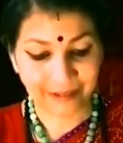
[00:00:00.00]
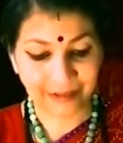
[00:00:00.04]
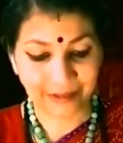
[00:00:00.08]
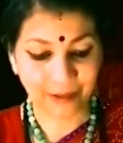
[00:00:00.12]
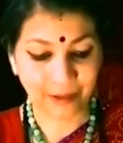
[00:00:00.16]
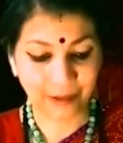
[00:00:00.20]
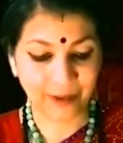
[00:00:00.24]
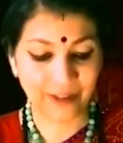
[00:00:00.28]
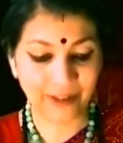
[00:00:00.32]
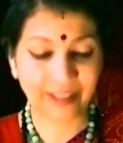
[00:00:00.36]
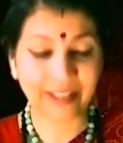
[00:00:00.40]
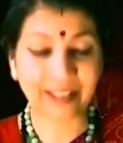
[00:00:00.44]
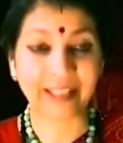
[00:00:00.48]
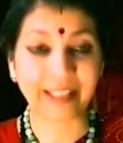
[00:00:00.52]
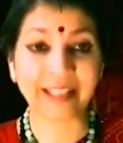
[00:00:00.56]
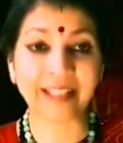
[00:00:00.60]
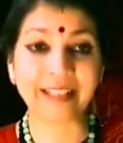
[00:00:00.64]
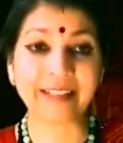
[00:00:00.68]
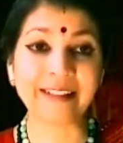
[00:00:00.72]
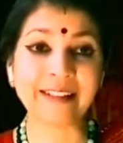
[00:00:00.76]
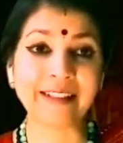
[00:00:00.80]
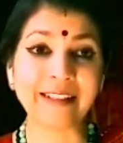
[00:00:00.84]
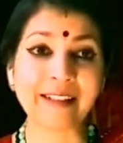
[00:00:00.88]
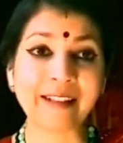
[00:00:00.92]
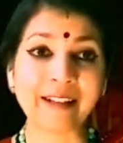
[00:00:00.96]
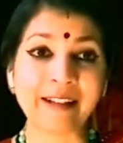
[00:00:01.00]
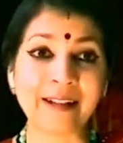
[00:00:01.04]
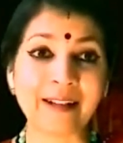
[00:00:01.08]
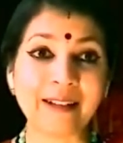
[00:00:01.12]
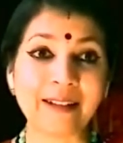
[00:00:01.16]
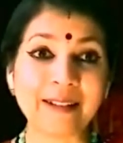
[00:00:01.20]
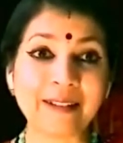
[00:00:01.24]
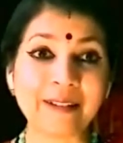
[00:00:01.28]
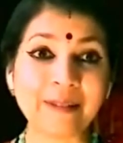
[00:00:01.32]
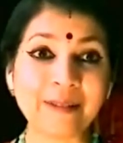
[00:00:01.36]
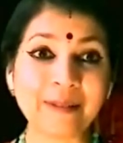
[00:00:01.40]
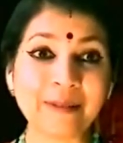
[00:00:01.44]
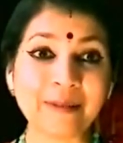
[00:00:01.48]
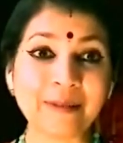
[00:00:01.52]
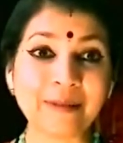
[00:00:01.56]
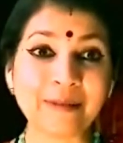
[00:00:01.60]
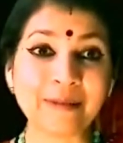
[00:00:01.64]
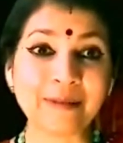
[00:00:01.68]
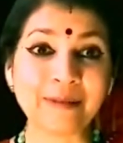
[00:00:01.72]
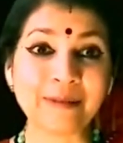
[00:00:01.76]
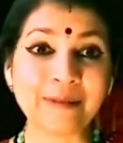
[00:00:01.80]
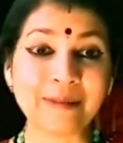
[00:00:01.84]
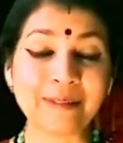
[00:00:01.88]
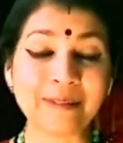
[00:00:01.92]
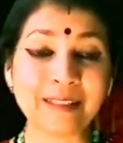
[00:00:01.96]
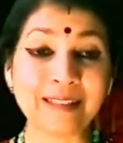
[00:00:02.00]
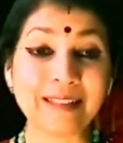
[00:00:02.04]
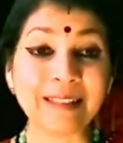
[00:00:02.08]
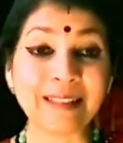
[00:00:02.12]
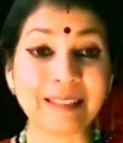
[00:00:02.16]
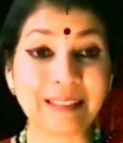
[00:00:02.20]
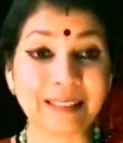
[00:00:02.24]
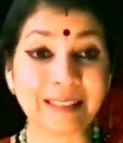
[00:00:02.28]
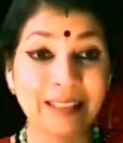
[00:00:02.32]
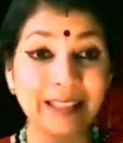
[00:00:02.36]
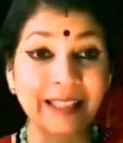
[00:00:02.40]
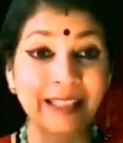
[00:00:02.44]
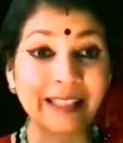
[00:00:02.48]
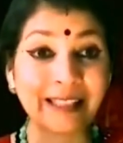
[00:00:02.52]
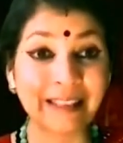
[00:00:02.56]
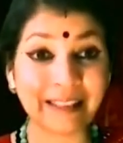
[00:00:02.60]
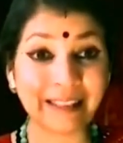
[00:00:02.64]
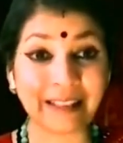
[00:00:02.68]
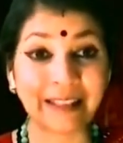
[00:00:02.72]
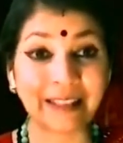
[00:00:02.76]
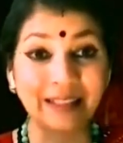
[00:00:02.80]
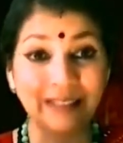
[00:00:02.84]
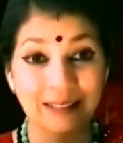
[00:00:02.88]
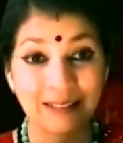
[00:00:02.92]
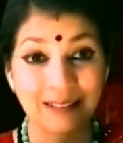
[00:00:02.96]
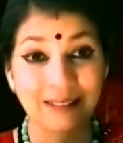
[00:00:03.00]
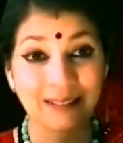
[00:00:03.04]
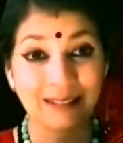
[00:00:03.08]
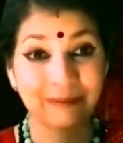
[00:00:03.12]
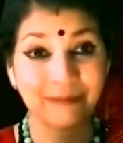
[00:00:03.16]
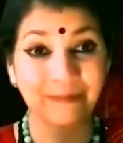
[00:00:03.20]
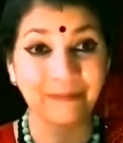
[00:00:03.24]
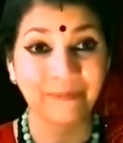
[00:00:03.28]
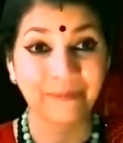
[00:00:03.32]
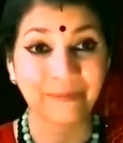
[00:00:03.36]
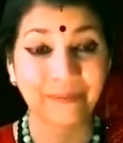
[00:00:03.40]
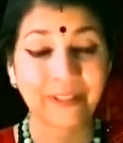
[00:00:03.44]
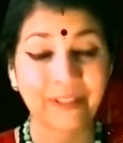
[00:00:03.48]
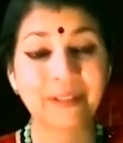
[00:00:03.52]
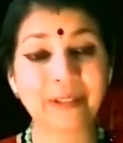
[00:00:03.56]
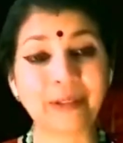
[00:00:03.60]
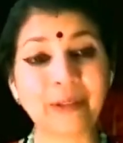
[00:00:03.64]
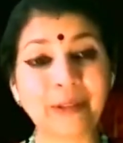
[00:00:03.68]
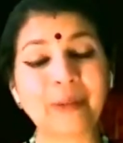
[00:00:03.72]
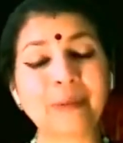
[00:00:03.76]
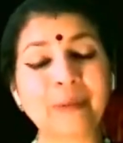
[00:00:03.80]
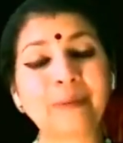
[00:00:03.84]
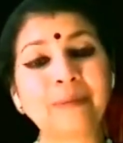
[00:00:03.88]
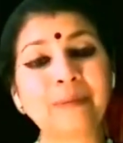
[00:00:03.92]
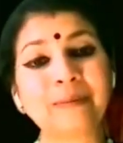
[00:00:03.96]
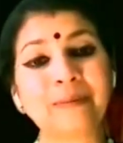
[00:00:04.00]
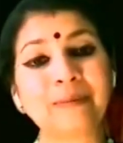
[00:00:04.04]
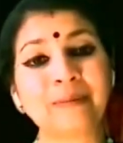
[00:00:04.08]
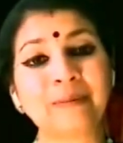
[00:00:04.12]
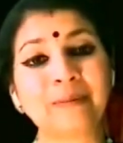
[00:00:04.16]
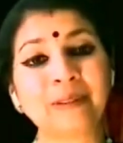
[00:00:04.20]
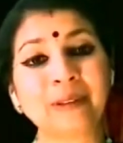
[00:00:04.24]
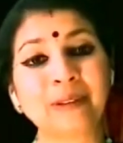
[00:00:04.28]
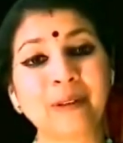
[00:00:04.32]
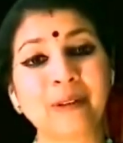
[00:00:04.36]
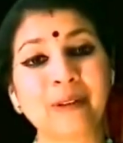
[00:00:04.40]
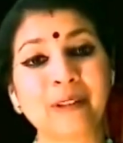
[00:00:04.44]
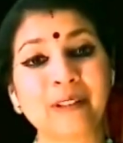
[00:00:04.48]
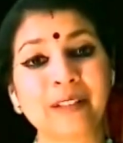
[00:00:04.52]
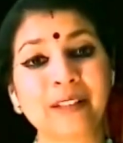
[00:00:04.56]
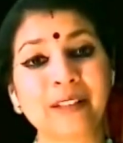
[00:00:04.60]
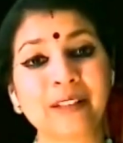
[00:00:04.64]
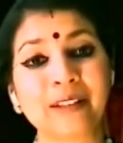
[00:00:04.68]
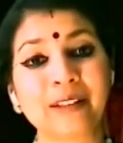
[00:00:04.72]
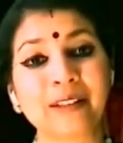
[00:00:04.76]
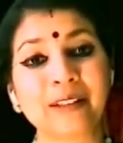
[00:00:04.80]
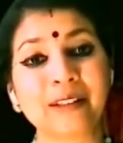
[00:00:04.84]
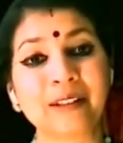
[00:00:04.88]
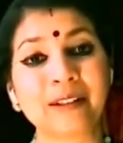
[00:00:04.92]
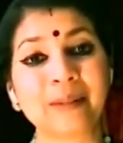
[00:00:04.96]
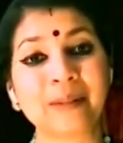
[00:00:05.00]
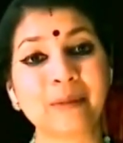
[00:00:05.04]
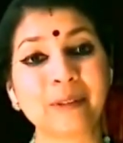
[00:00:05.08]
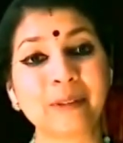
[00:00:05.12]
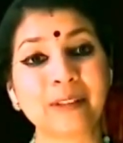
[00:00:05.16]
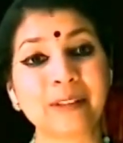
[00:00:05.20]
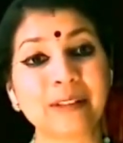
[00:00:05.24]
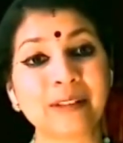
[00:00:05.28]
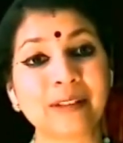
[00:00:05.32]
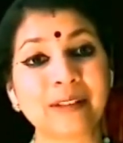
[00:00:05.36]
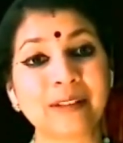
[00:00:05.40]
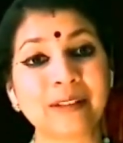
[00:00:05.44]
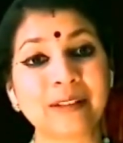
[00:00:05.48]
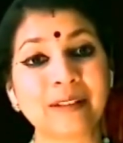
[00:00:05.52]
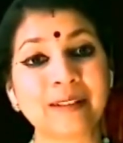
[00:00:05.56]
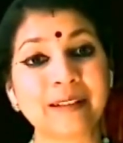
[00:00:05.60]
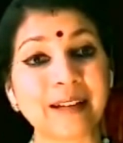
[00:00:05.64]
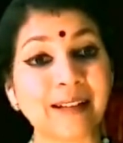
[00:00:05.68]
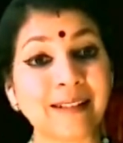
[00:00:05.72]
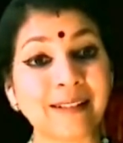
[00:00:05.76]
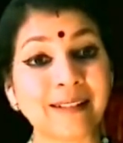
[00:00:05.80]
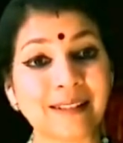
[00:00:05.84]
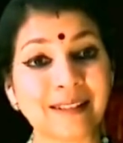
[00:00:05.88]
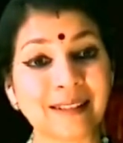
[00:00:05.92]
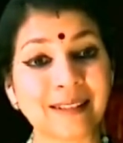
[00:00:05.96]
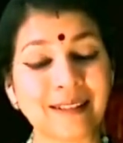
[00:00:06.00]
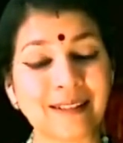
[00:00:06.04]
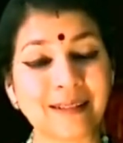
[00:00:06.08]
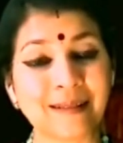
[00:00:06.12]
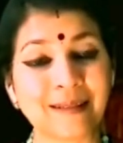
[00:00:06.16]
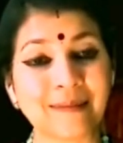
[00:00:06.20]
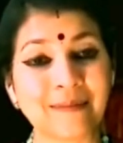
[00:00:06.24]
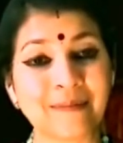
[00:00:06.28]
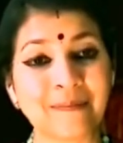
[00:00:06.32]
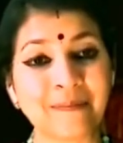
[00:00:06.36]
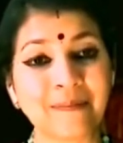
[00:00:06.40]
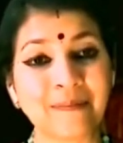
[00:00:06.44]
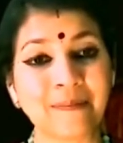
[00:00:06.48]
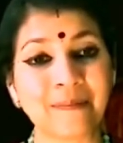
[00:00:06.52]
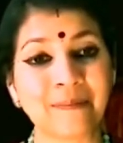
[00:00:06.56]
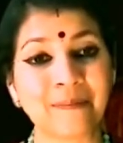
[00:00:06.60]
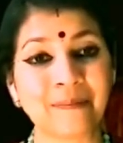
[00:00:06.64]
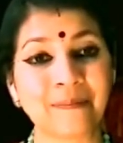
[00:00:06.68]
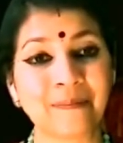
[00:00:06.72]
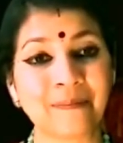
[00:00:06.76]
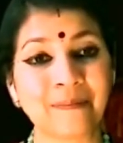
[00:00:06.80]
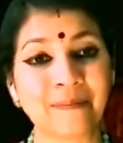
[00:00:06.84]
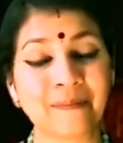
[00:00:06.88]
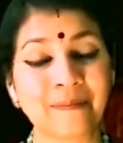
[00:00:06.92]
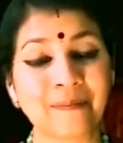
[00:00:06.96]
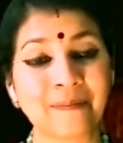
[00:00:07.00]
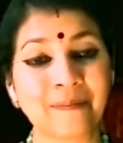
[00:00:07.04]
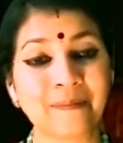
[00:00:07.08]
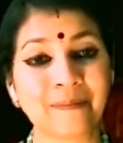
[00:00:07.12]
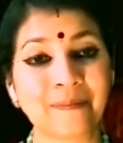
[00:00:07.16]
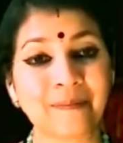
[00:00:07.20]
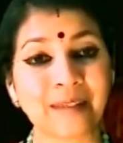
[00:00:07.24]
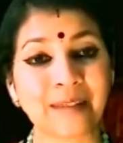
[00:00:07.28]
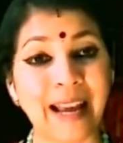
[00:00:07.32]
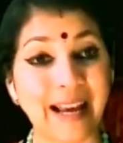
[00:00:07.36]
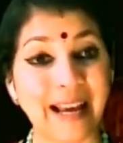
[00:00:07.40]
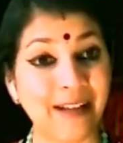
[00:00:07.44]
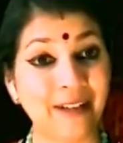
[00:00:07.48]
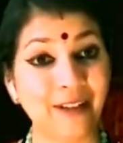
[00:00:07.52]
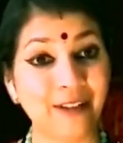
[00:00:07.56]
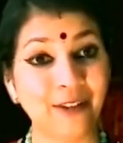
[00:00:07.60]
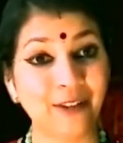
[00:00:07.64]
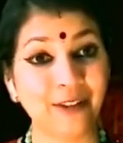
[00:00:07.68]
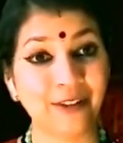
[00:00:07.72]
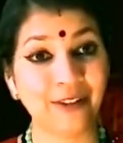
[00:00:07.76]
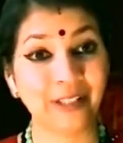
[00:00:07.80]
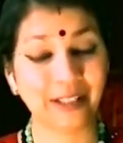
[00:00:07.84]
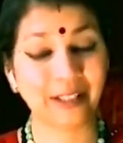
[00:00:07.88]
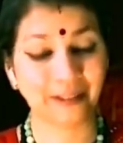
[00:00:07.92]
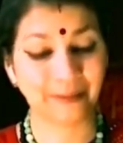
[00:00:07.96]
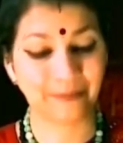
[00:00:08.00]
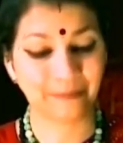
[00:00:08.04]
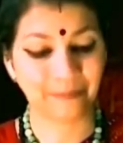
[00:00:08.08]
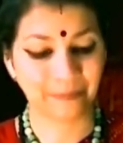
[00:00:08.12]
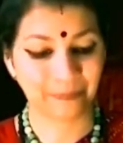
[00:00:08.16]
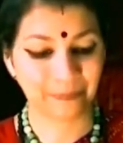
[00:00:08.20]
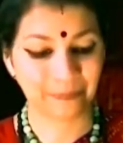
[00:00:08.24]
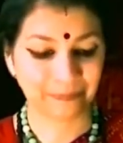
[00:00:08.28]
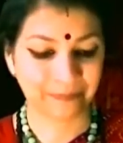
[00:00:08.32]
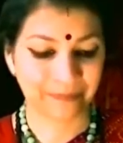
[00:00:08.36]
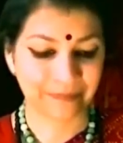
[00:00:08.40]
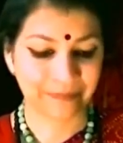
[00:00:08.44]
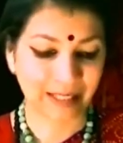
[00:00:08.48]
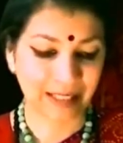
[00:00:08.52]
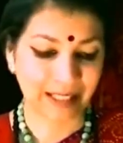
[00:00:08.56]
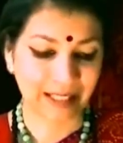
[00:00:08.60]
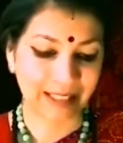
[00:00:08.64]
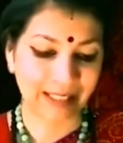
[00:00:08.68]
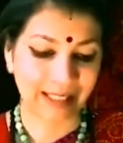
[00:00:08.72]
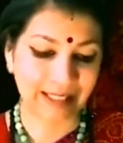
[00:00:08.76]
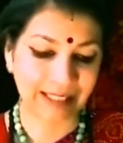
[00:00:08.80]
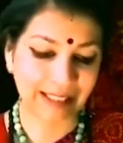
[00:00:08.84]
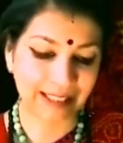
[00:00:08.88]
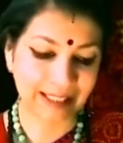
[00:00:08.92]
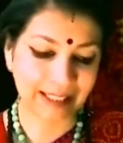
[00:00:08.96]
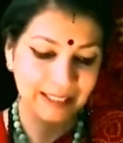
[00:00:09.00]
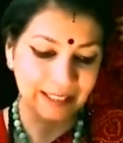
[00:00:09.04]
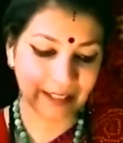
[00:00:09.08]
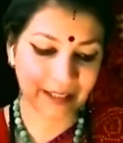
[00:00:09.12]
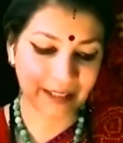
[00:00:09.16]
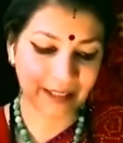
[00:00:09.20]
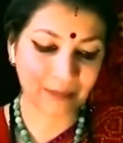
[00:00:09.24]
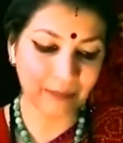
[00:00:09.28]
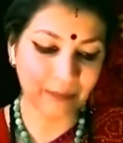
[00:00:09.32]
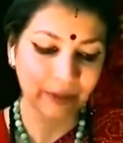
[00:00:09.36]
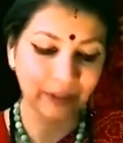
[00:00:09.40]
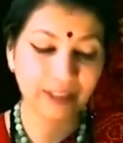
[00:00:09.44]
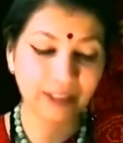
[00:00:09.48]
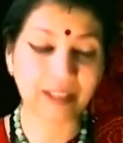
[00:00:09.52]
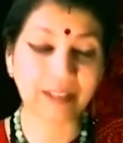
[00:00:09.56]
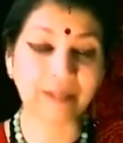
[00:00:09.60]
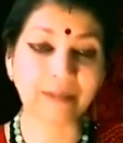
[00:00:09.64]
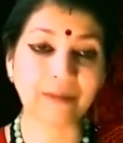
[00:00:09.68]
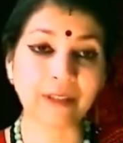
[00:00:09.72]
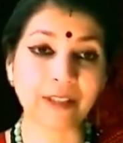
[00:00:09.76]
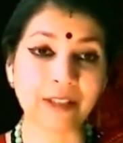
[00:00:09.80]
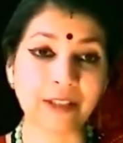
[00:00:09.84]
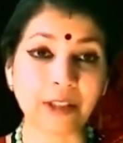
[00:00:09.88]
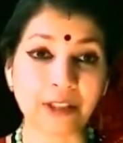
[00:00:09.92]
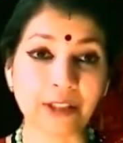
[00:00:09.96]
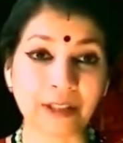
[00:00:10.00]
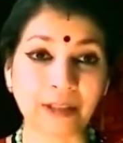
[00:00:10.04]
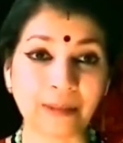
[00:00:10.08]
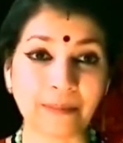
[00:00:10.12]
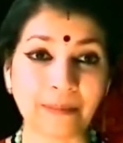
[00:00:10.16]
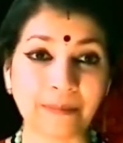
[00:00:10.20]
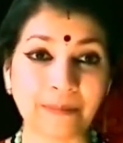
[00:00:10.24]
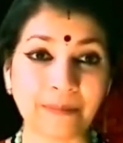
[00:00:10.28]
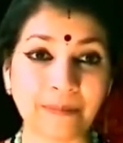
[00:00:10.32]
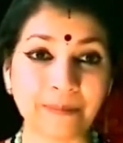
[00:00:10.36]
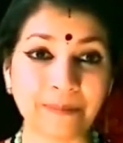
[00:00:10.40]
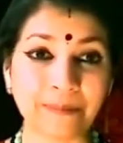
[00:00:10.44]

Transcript: Lord Indra, seeing this, Lord Indra was tense, angry. He hit him with his Vajra.